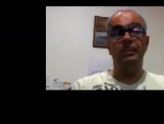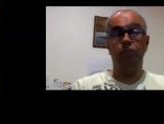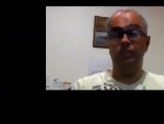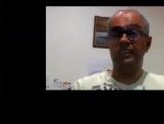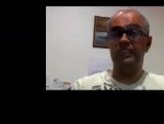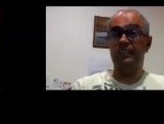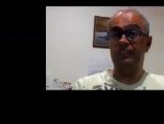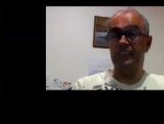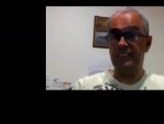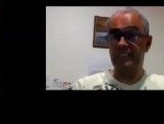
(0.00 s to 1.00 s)
in order to do
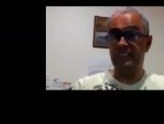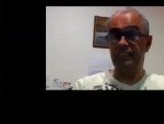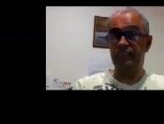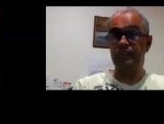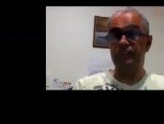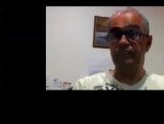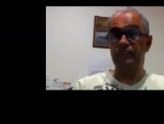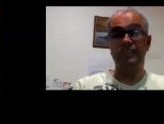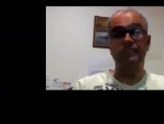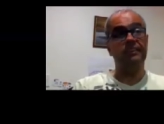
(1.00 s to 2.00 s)
this, you
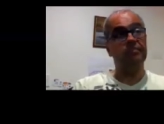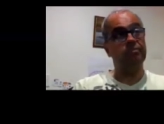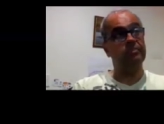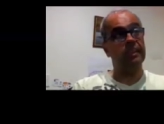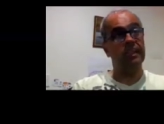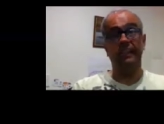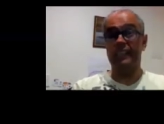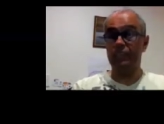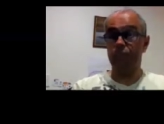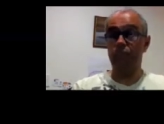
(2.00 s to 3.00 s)
use,
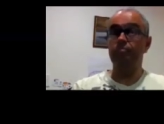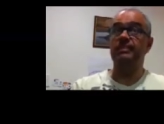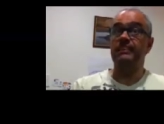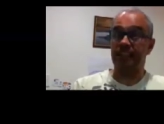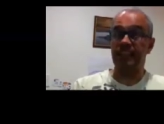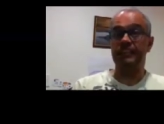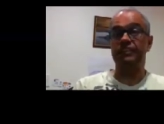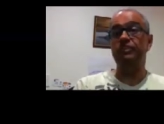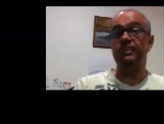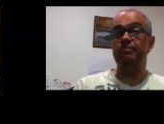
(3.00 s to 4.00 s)
guess what? Yeah,
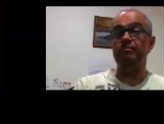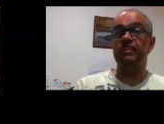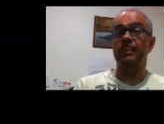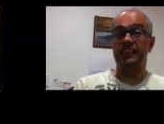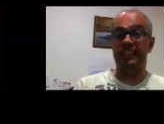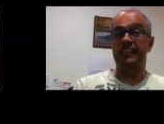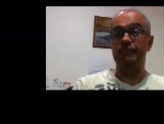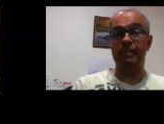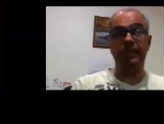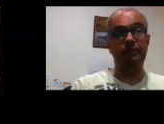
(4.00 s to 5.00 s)
that's right, the git
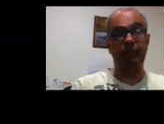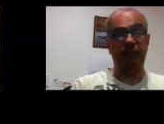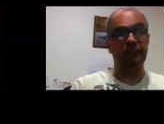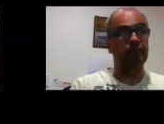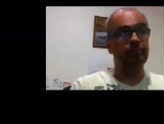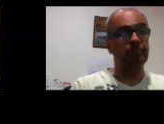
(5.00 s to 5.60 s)
commit command.